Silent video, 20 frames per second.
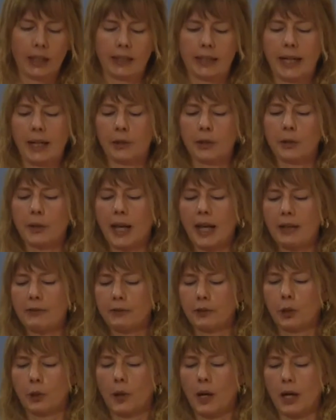Now you
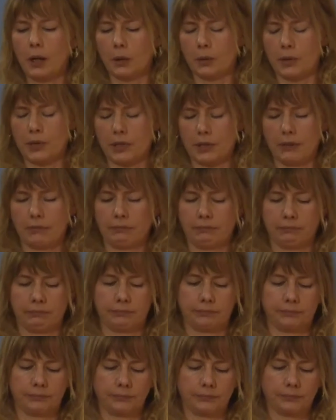have no house.
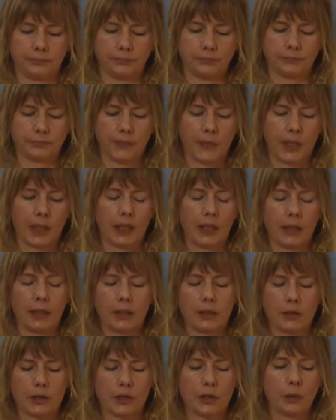
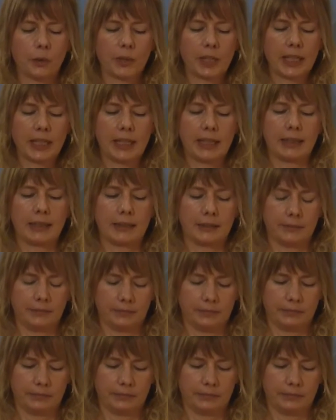There's no need.